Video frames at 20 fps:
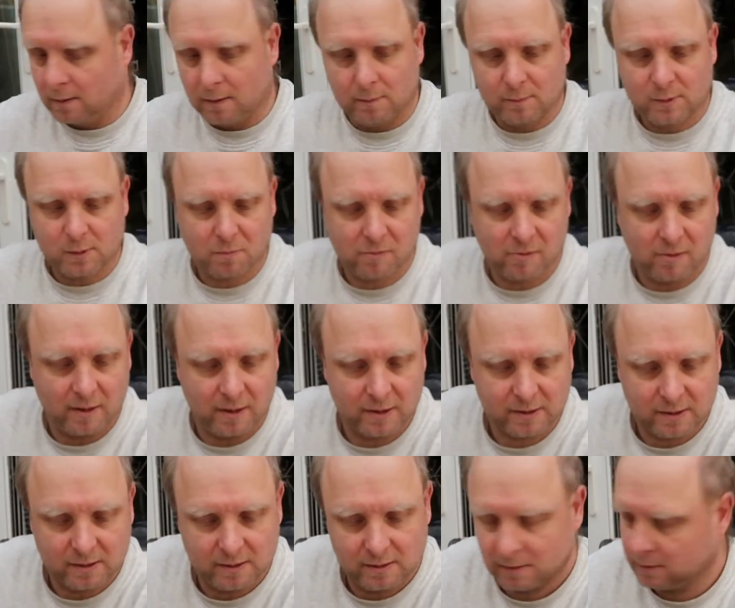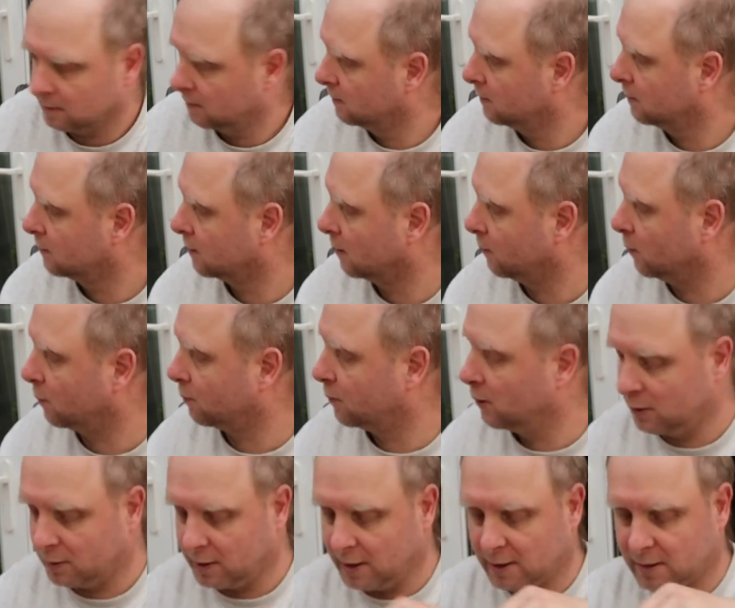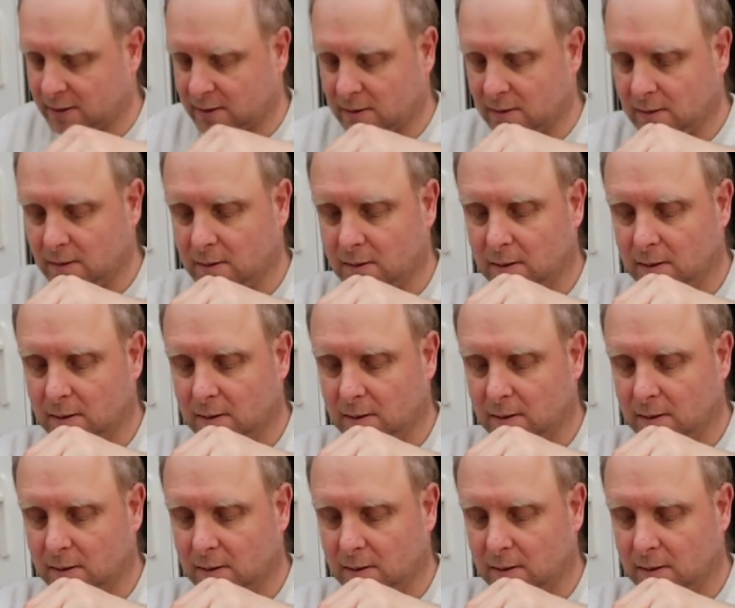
I'm surprised. So we'll put this